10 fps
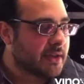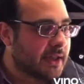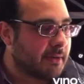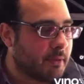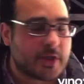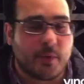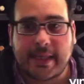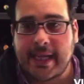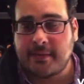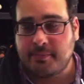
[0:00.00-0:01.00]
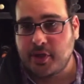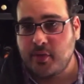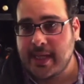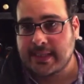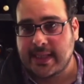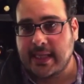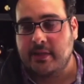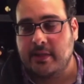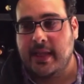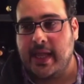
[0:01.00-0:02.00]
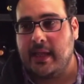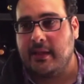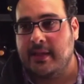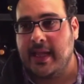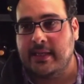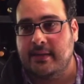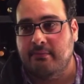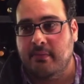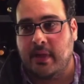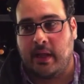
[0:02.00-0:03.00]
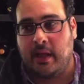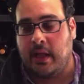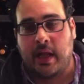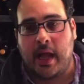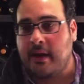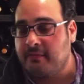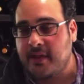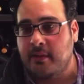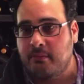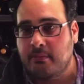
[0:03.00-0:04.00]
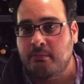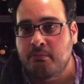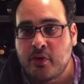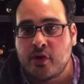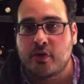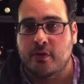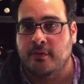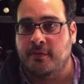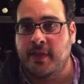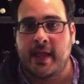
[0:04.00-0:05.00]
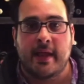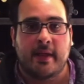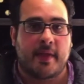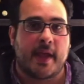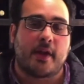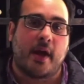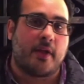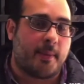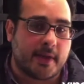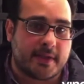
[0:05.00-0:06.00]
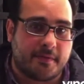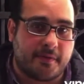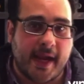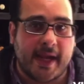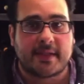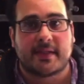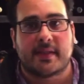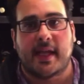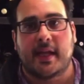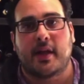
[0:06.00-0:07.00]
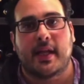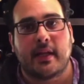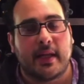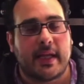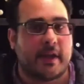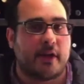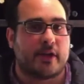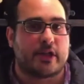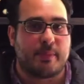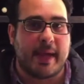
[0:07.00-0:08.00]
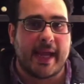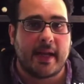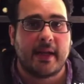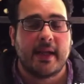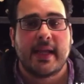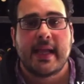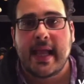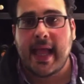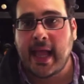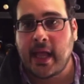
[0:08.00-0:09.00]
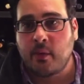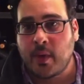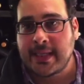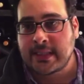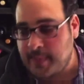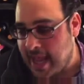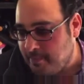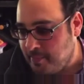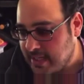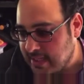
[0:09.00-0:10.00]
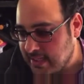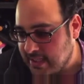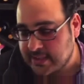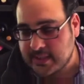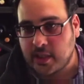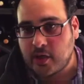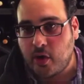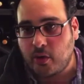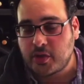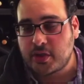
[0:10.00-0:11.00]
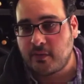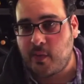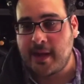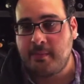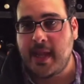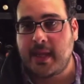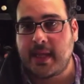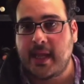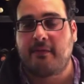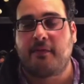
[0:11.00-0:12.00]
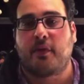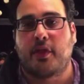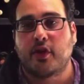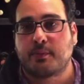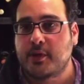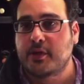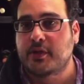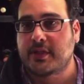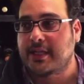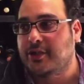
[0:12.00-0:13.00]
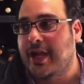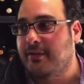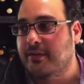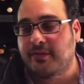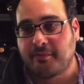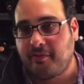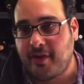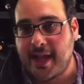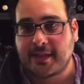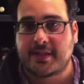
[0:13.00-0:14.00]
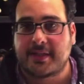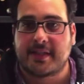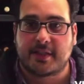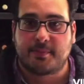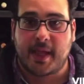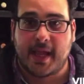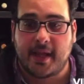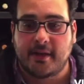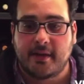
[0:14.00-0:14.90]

so what they end up doing is they they they a lot of them move. They they go to other parts of France. They go to Italy. They go to Spain. And what ends up happening is the culture of winemaking for those producers that traveled from France to Spain.